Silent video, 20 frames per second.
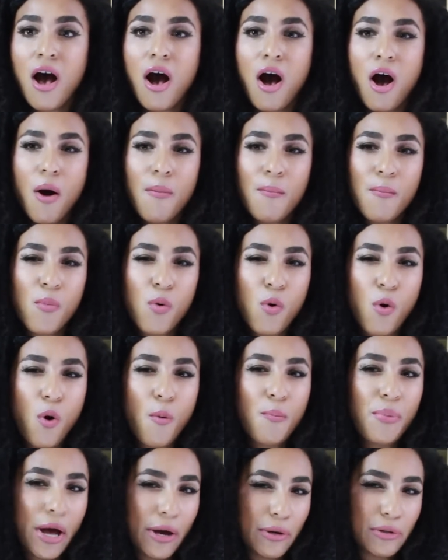are
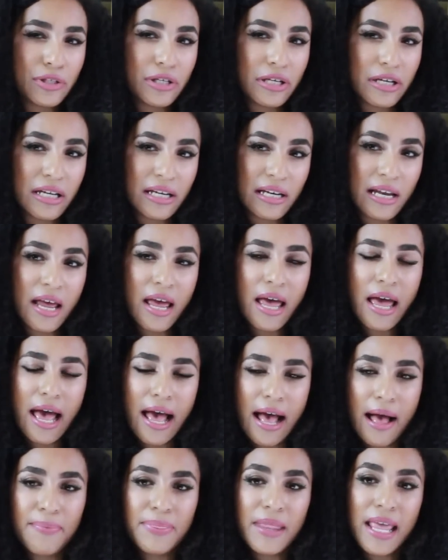more potent
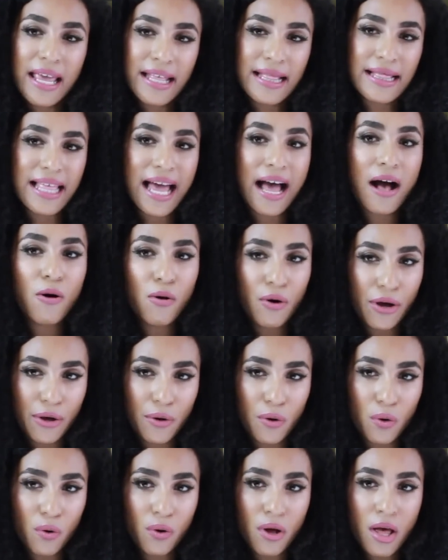in that
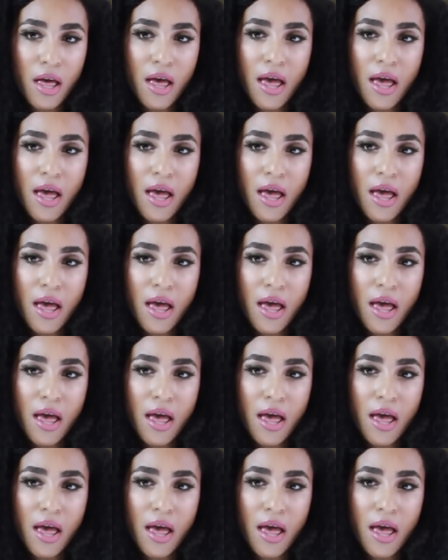oil.